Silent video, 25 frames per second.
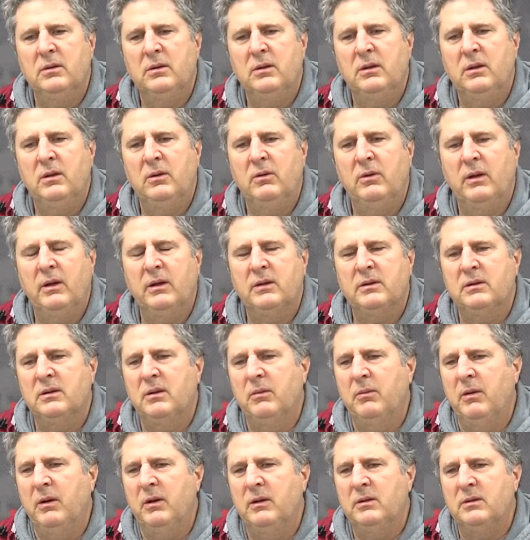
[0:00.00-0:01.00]
you know, heck,
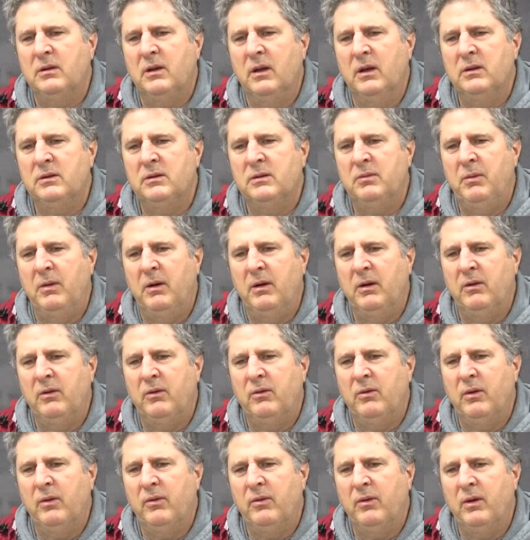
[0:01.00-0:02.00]
some of these guys might have
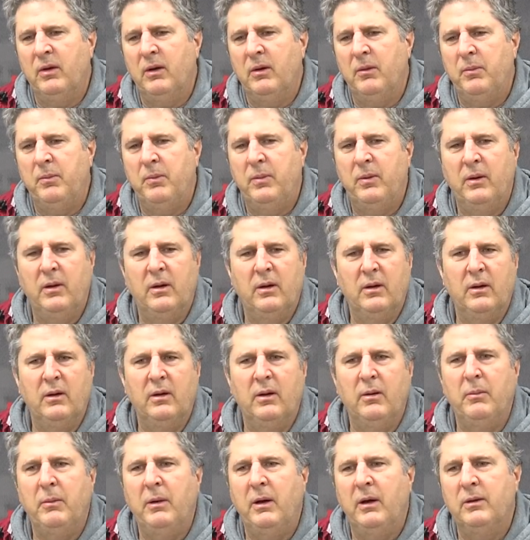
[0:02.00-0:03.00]
driven up in
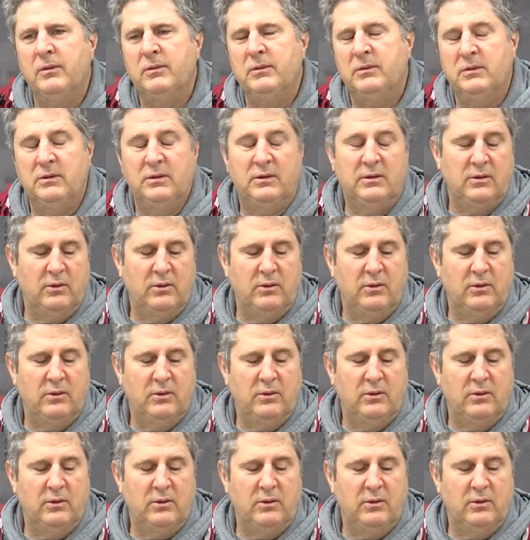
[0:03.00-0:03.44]
the mountains,